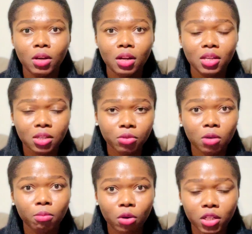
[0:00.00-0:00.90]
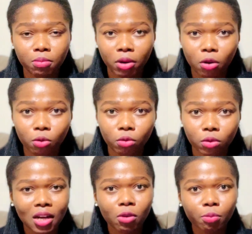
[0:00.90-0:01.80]
in the description box below.
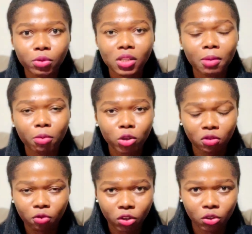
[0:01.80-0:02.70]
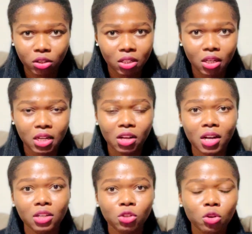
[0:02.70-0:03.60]
I'll put a bunch of questions there that you
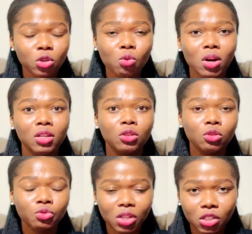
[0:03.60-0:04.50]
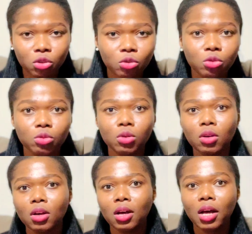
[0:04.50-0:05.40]
can just go and read through
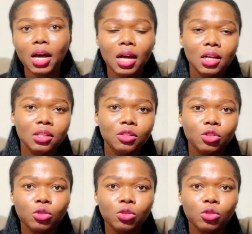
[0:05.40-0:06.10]
and,